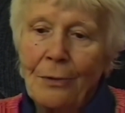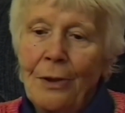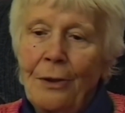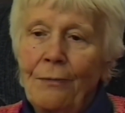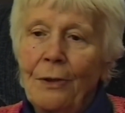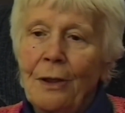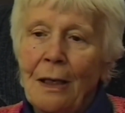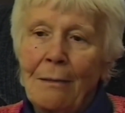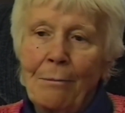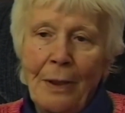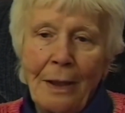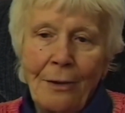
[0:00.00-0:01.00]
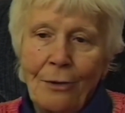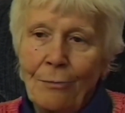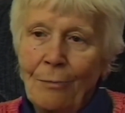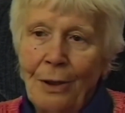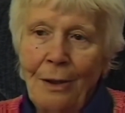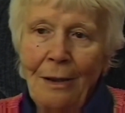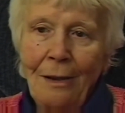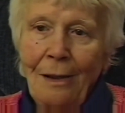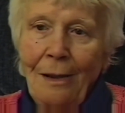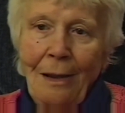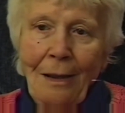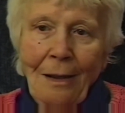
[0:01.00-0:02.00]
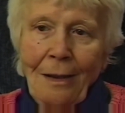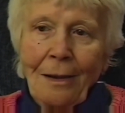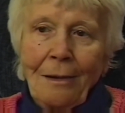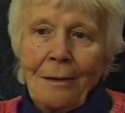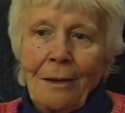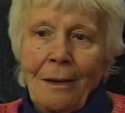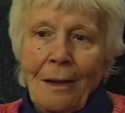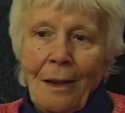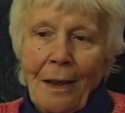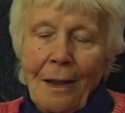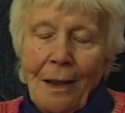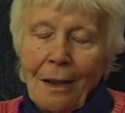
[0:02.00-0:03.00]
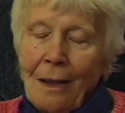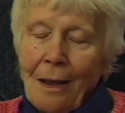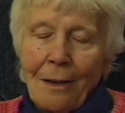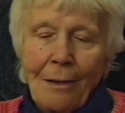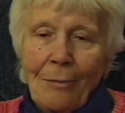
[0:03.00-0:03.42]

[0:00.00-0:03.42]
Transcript: It will come back to me later on,